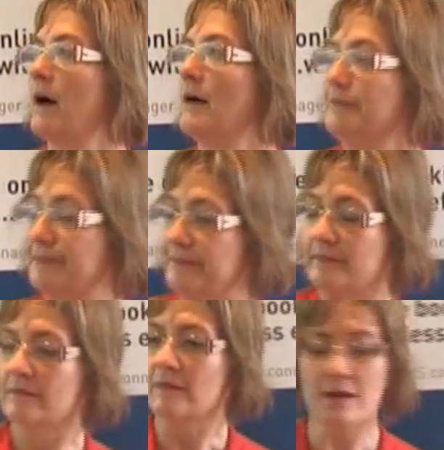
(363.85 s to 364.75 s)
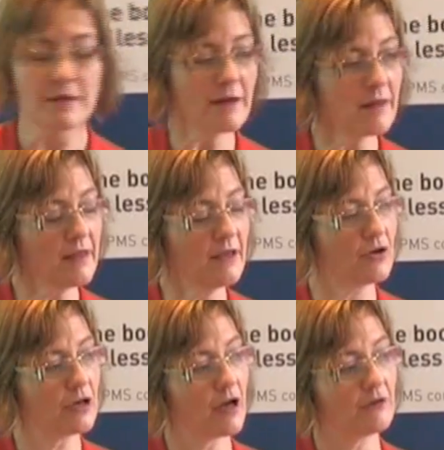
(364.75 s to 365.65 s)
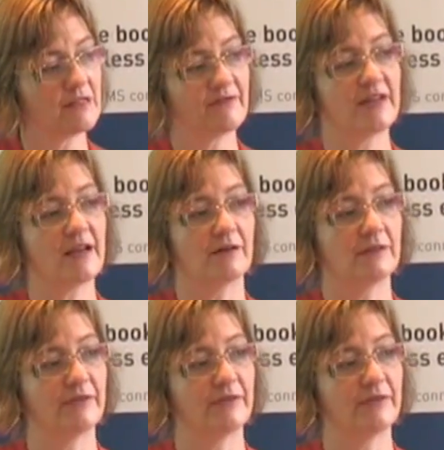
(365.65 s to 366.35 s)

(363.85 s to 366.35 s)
The other thing you can load is video.